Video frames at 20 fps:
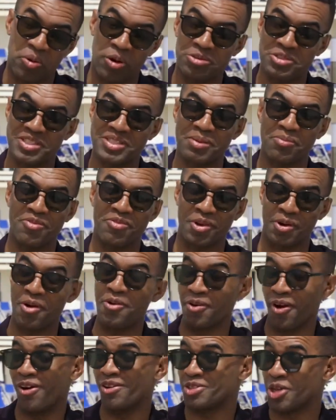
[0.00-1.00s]
approaching some of their
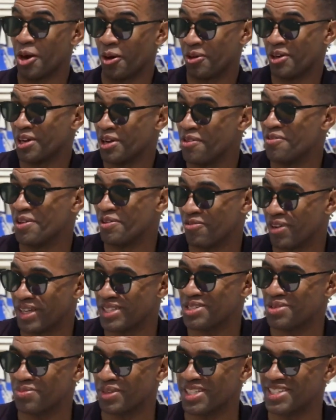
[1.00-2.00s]
own alternative
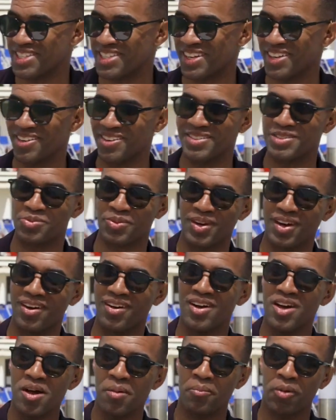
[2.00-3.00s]
investments here as
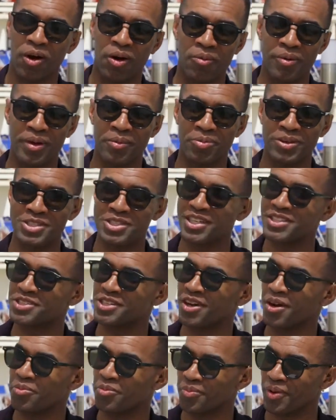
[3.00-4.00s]
well. Paul, we appreciate
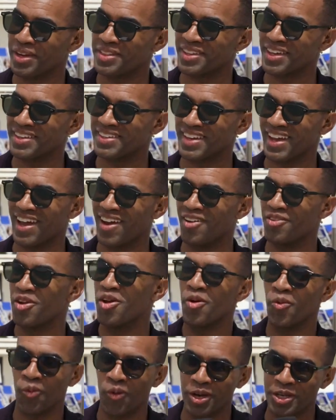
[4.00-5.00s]
you helping break that down,